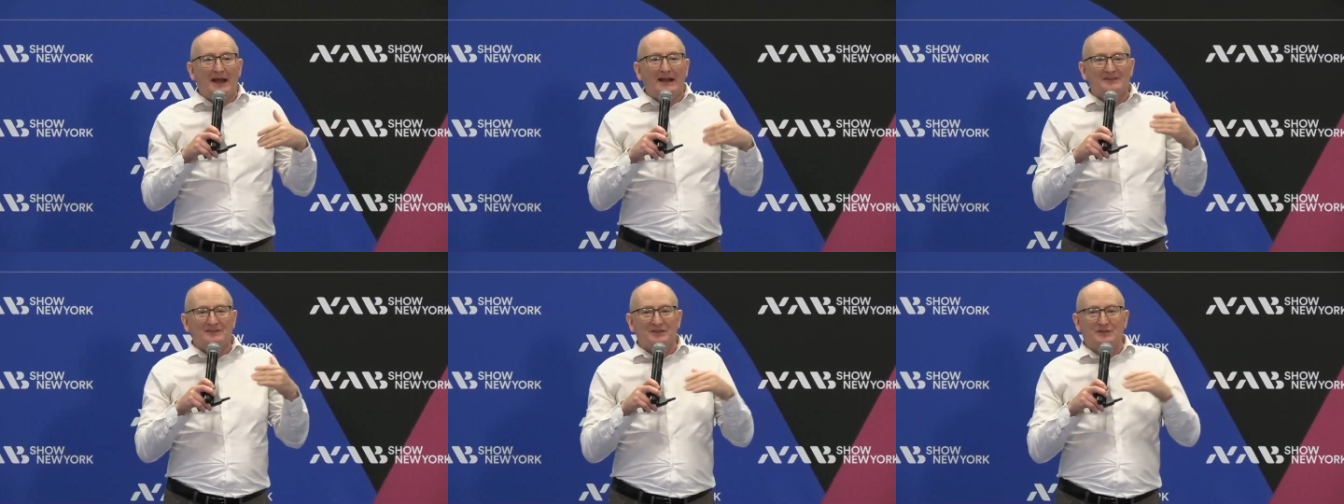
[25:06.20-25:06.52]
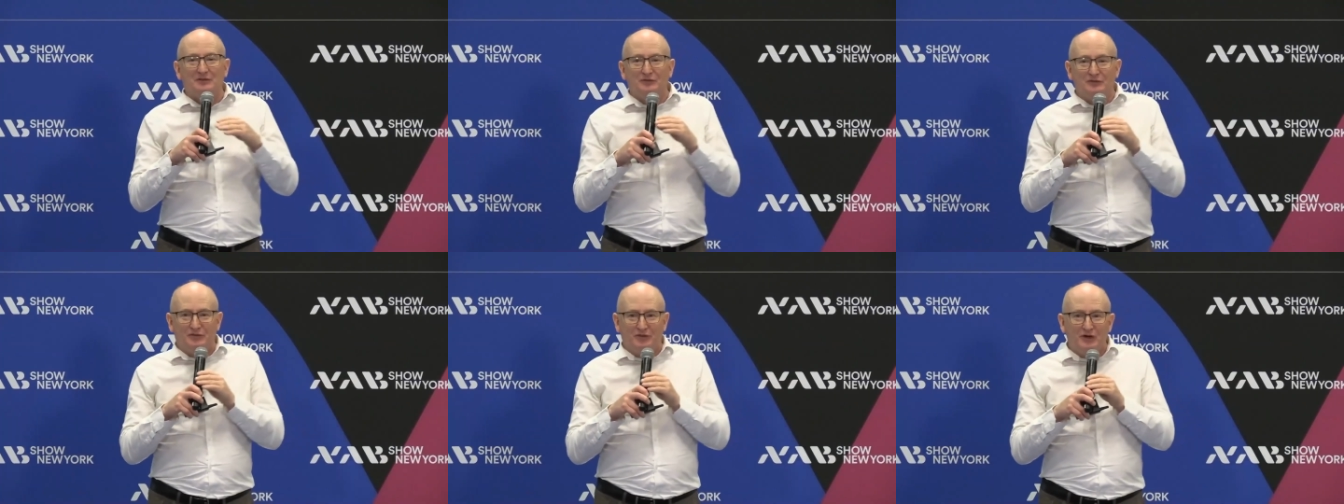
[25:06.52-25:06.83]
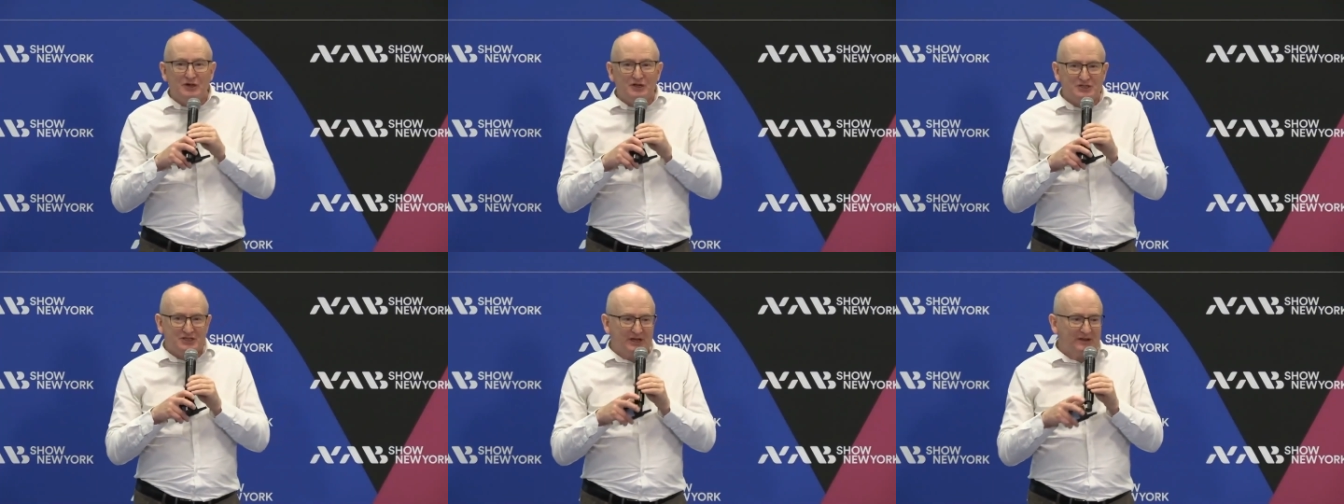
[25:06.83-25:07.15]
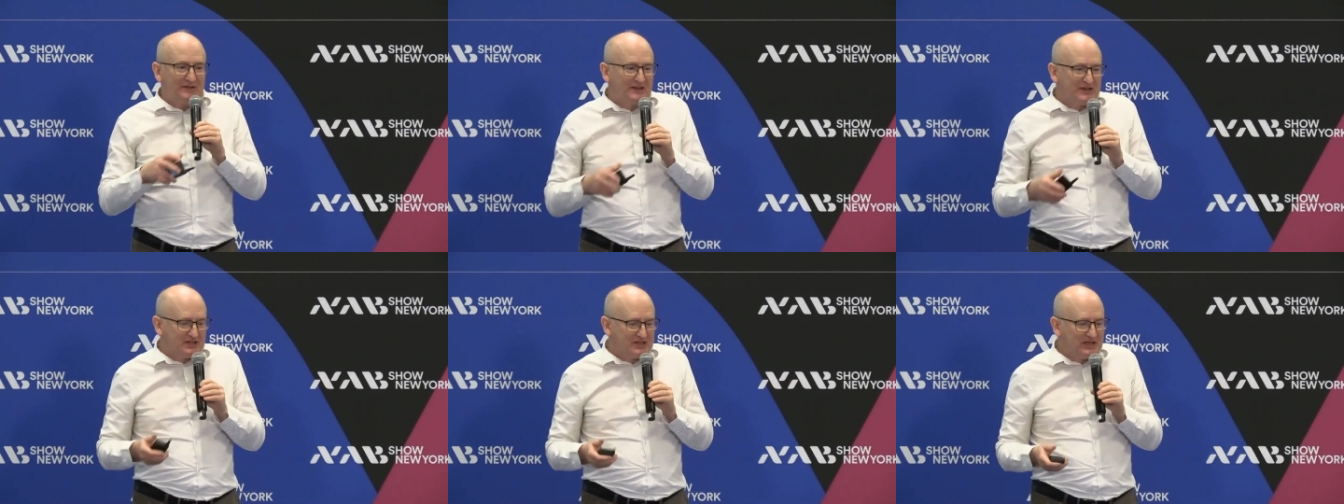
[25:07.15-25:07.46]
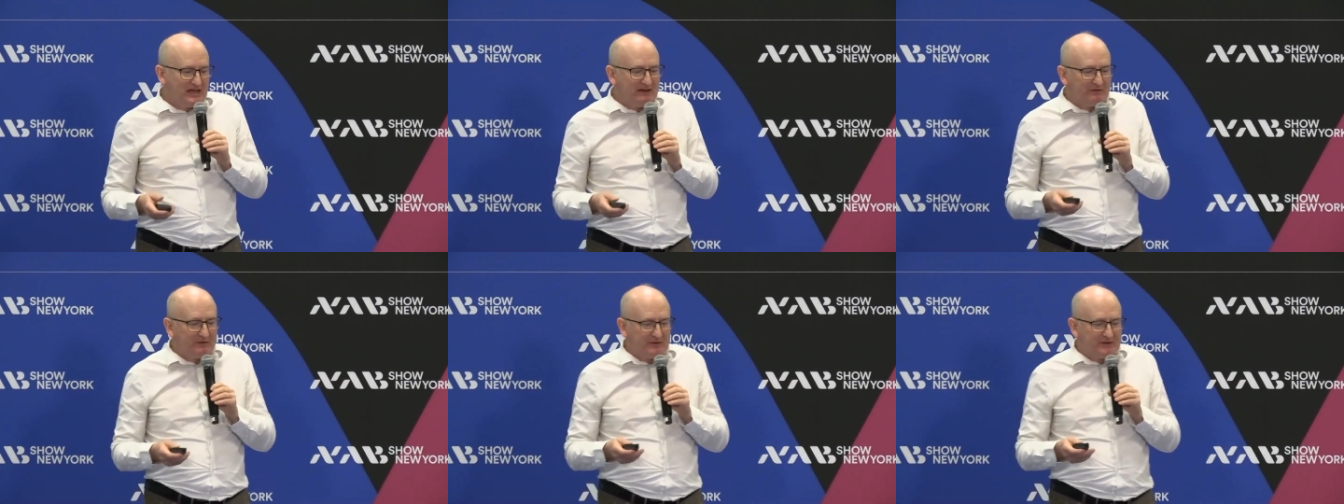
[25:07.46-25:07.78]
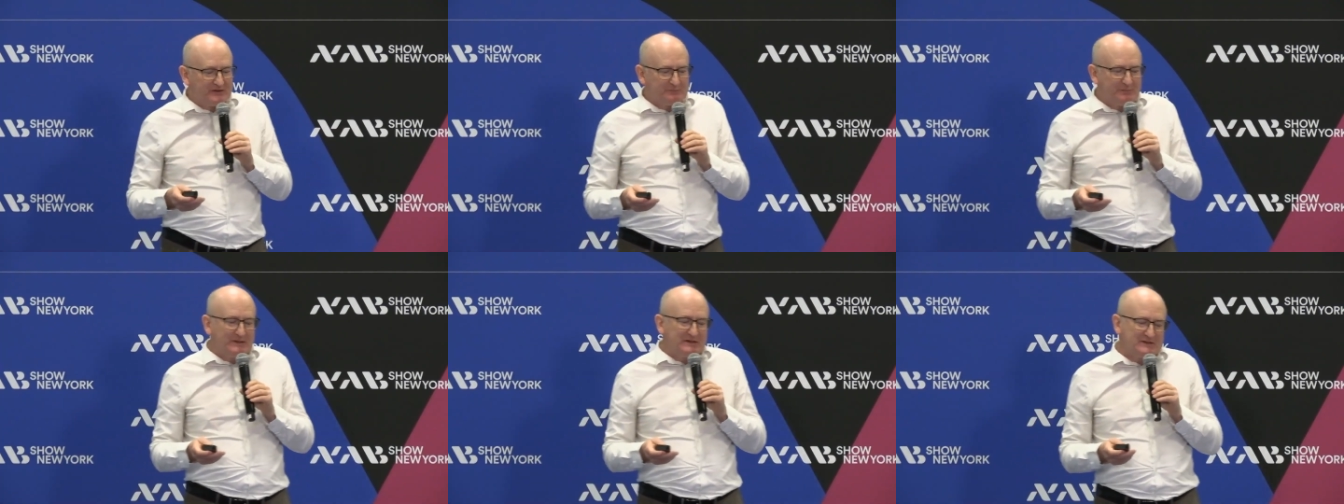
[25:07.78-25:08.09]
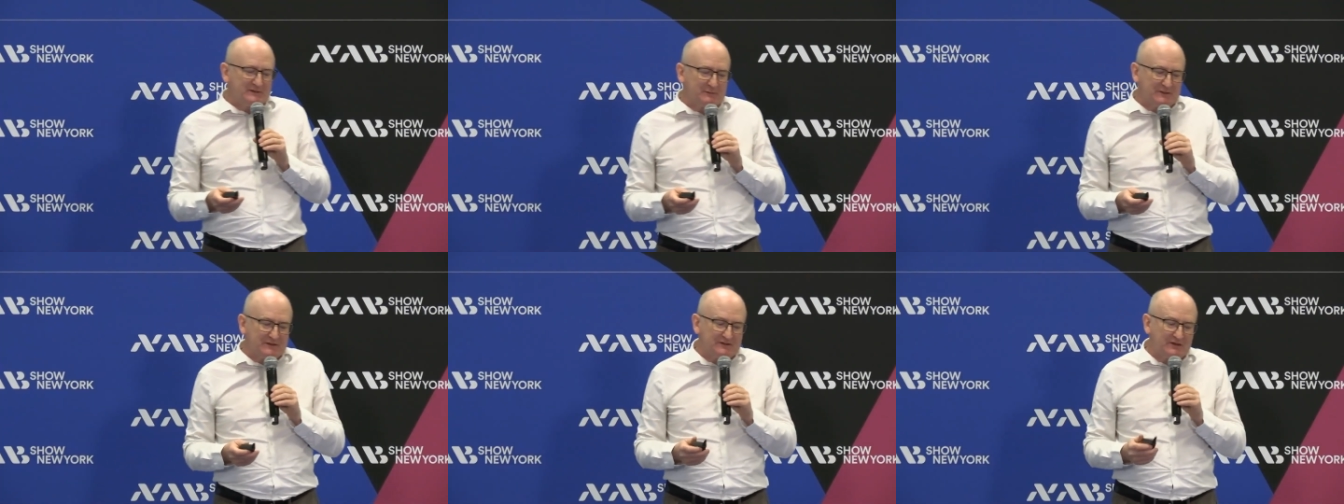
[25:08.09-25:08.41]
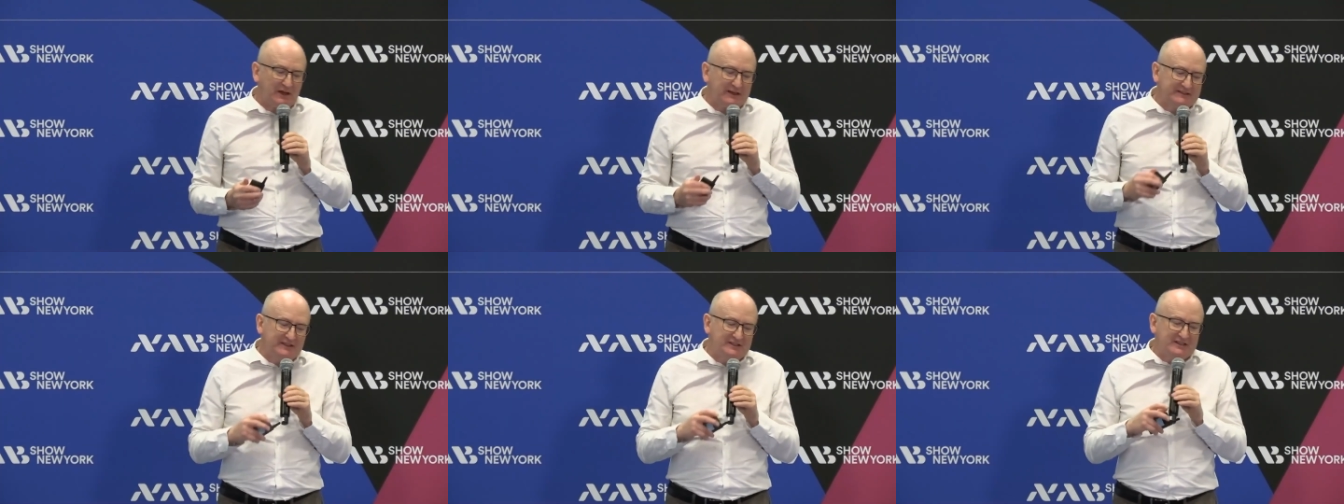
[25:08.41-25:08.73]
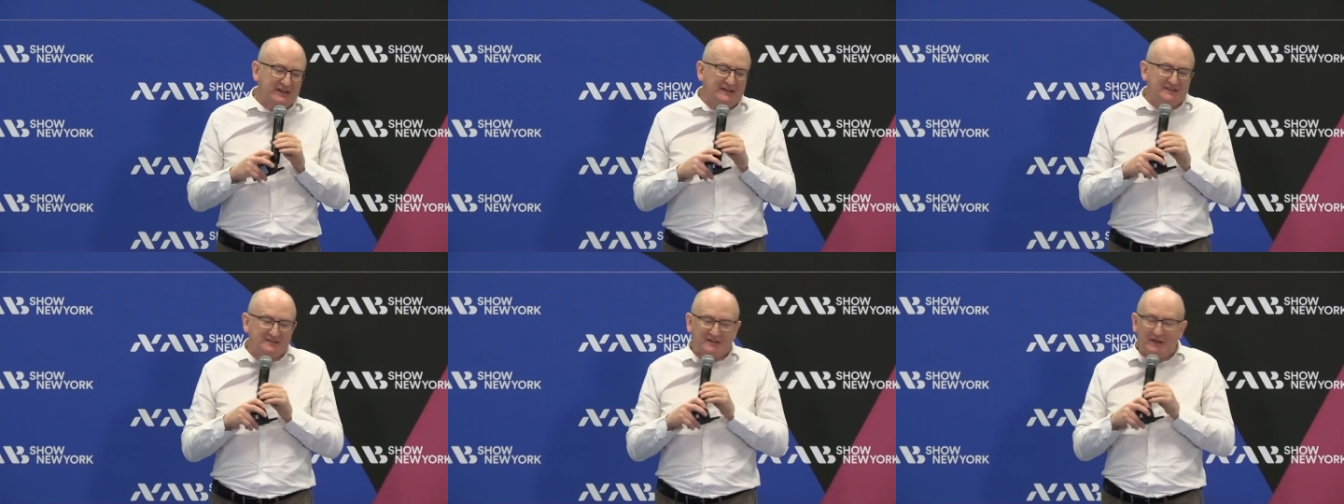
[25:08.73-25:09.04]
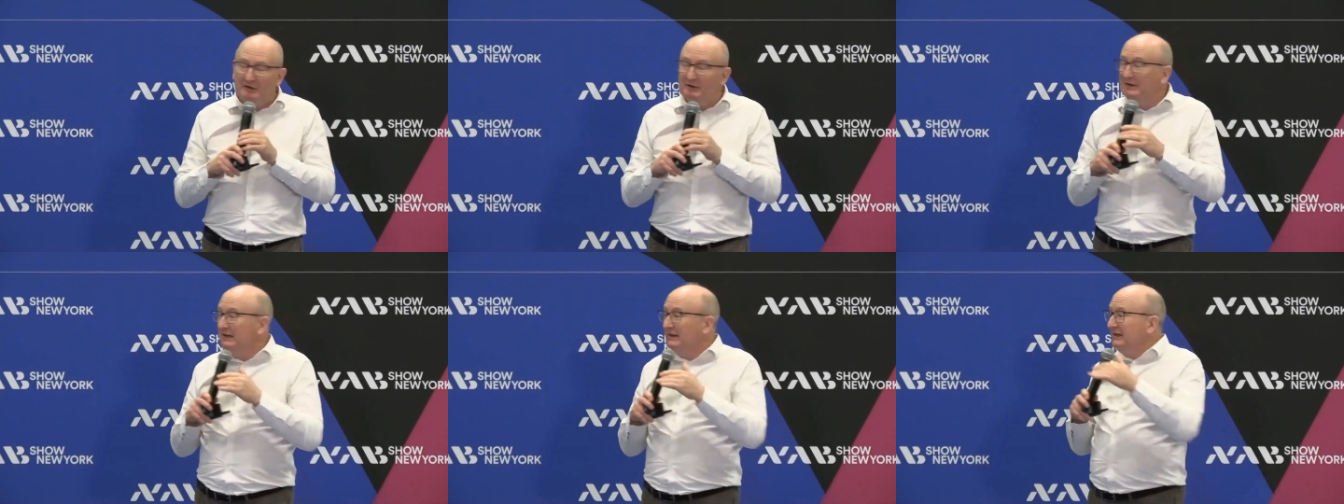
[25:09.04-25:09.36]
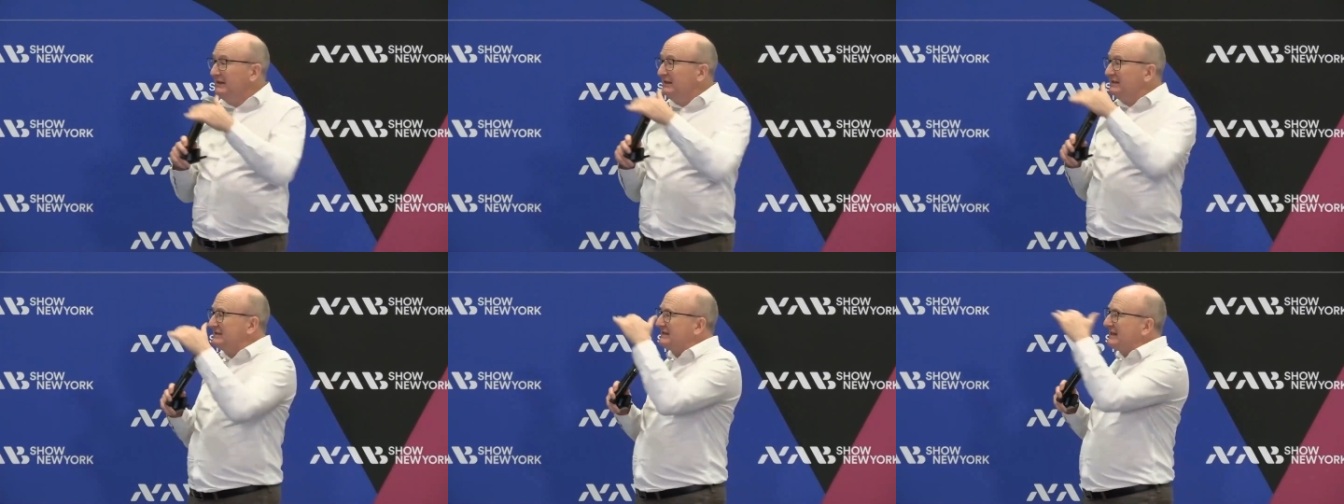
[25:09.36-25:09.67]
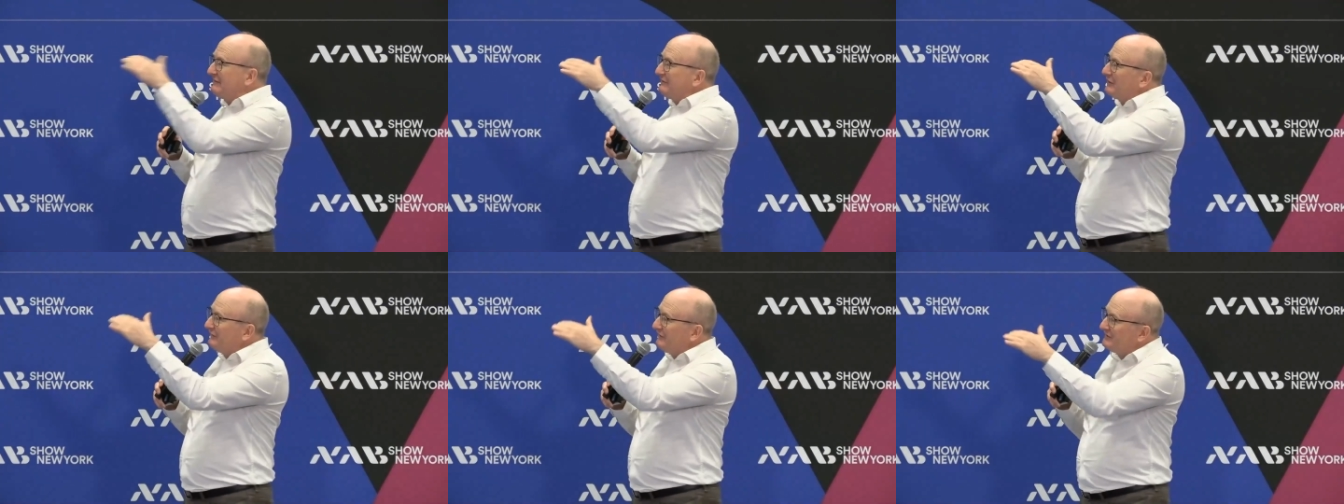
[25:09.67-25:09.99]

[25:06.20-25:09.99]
that's converging this year. And there's been some exciting changes. So several